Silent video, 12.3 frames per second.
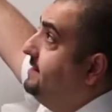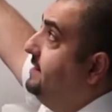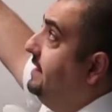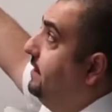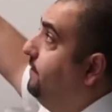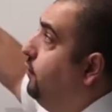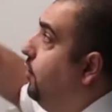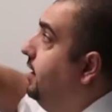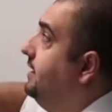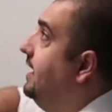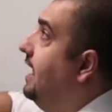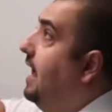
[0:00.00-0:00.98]
ceiling
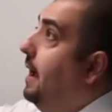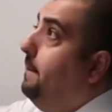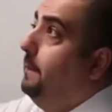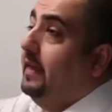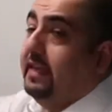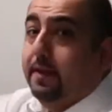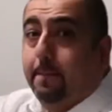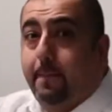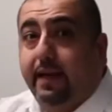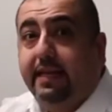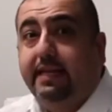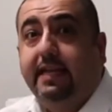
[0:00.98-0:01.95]
void and be
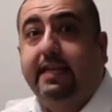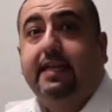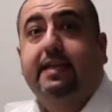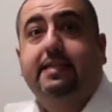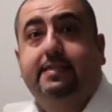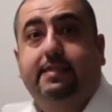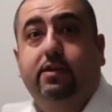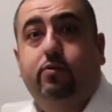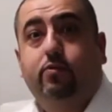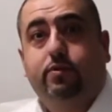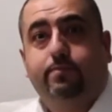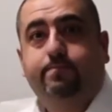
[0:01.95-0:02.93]
completely
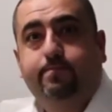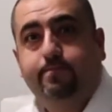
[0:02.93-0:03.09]
concealed.